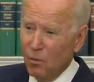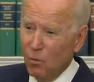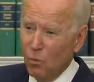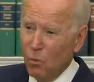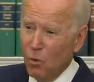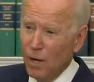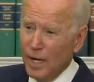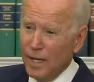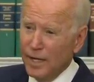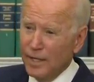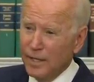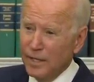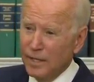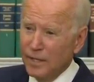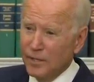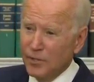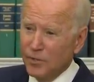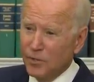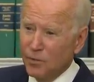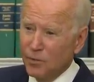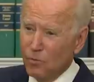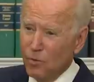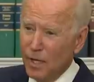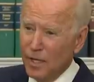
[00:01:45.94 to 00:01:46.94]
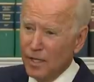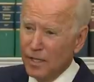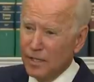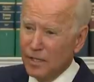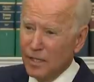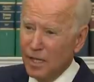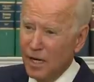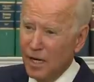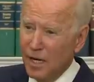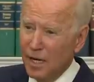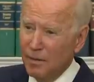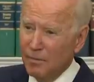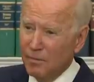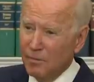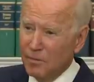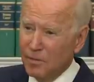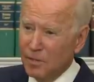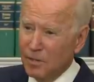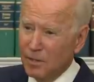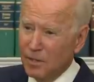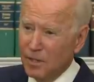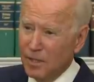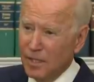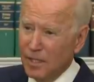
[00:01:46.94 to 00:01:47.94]
when is the right time
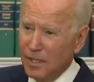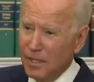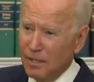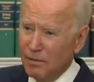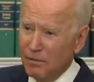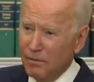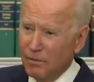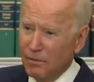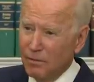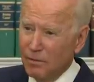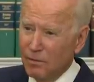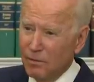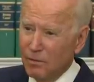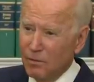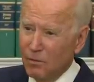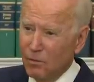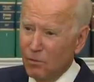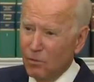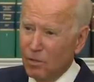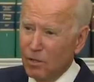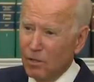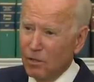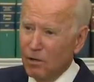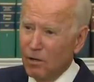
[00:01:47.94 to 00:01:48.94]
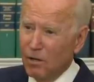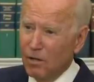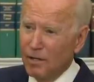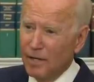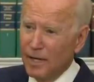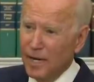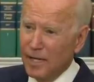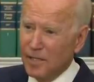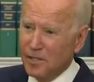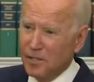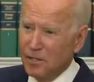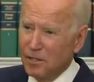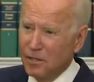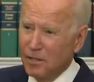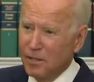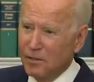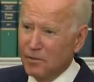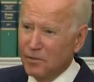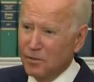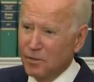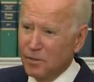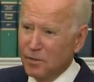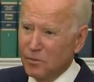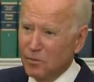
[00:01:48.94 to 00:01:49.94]
to leave? Where are our national
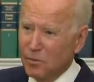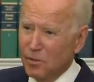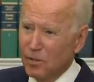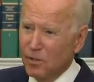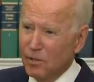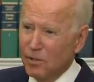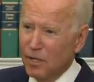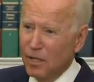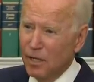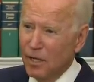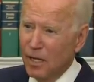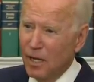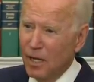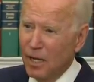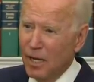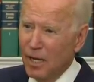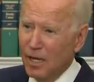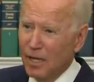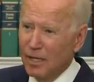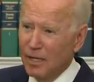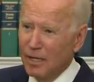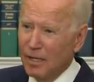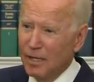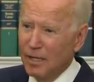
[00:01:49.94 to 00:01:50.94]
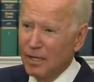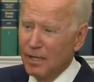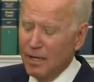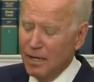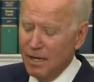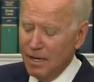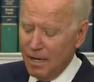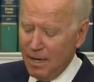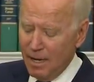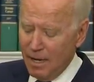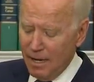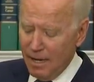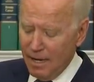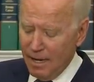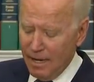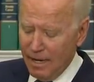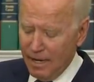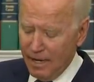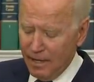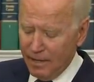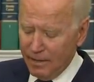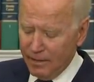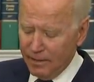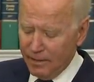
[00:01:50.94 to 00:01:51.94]
interests? Where do they lie?
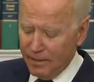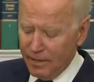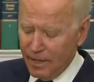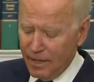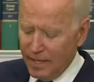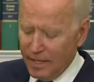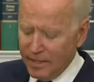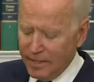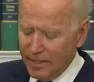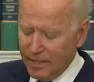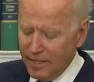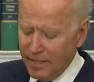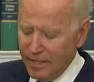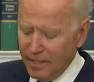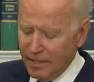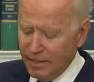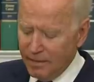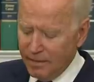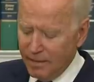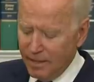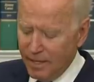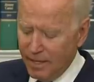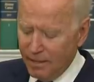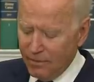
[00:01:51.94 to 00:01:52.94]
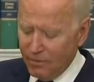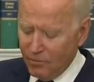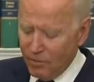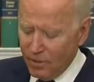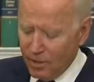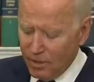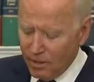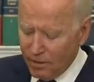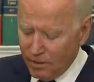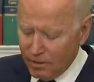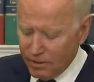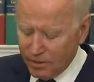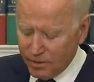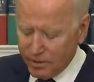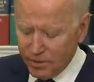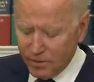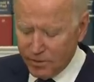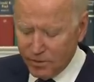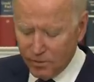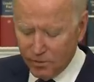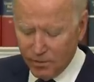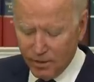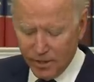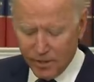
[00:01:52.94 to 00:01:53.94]
And the idea that we are in a
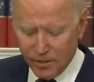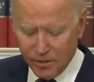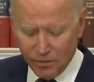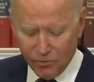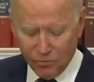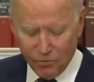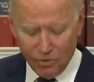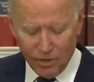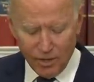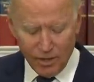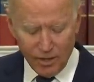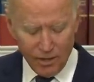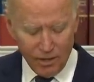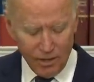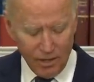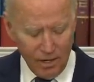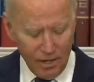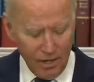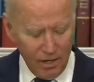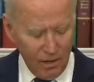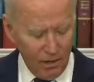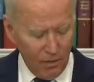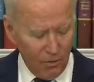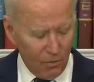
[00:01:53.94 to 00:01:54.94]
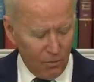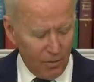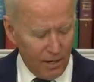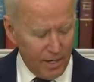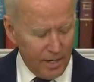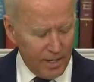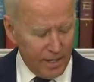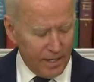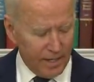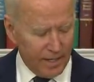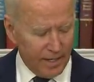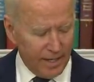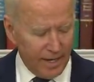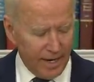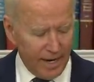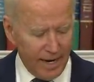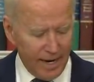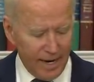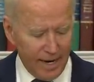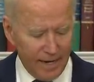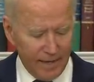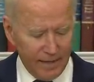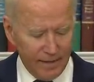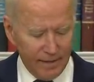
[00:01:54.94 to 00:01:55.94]
situation where we
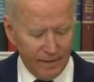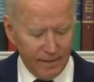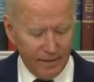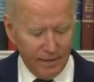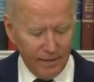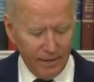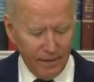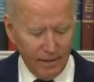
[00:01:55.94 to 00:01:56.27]
can